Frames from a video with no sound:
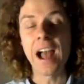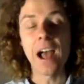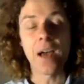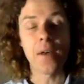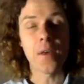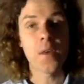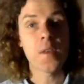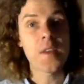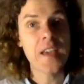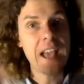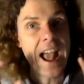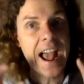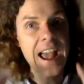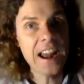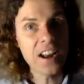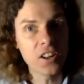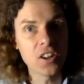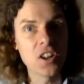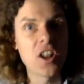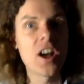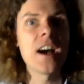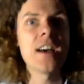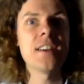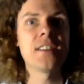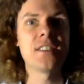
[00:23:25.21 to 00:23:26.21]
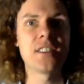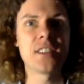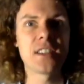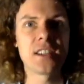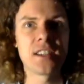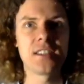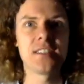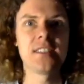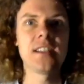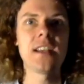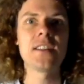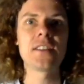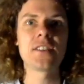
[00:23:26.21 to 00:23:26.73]
And then they analyze the
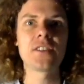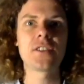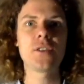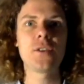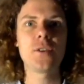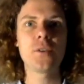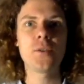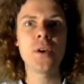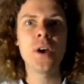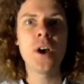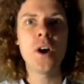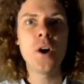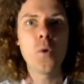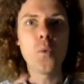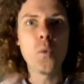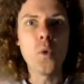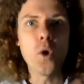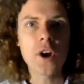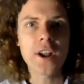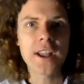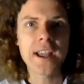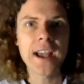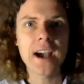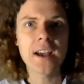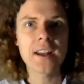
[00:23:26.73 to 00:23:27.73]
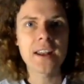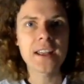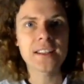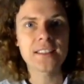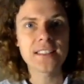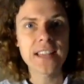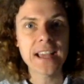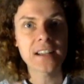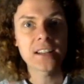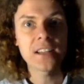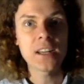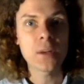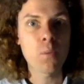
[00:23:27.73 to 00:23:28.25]
cassettes to work out
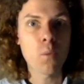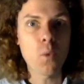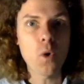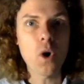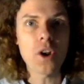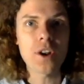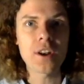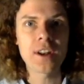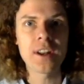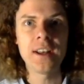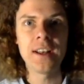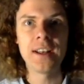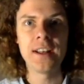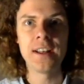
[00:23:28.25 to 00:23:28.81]
exactly what